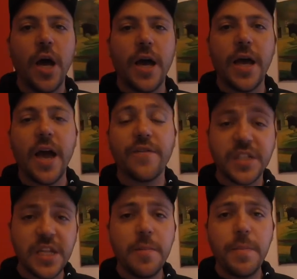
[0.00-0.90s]
I've
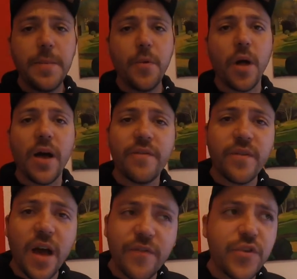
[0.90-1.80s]
seen people,
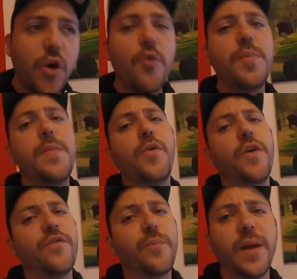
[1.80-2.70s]
I've known people
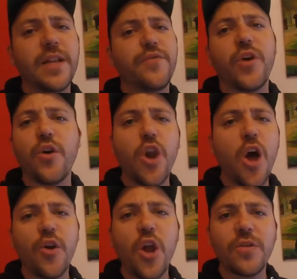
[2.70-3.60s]
who have played for a
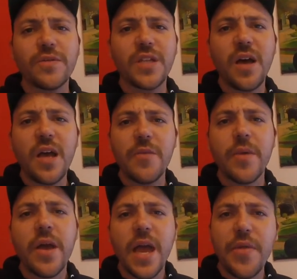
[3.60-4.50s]
long
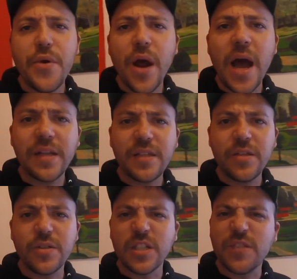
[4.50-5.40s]
time, and their
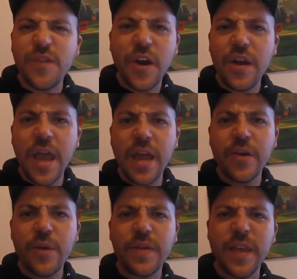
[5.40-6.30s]
attitude is very angry.